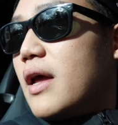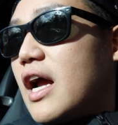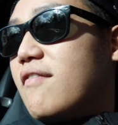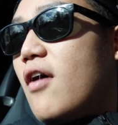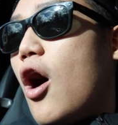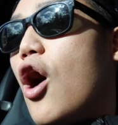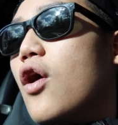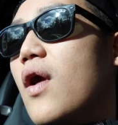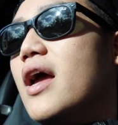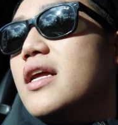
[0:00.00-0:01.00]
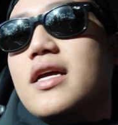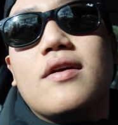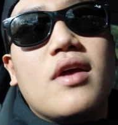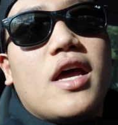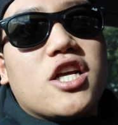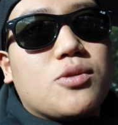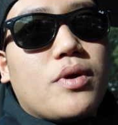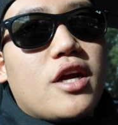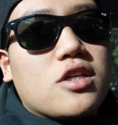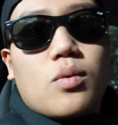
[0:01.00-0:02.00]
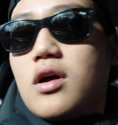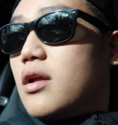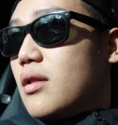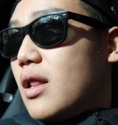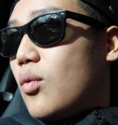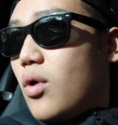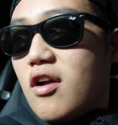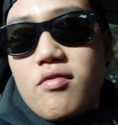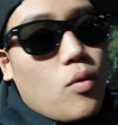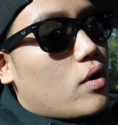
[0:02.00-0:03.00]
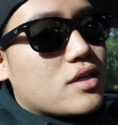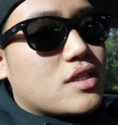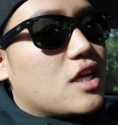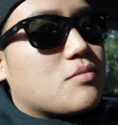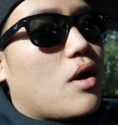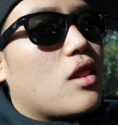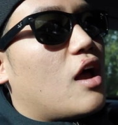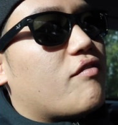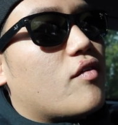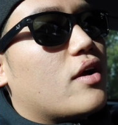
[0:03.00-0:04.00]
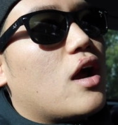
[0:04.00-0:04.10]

Like I've already experienced one one of the worst days of my life already.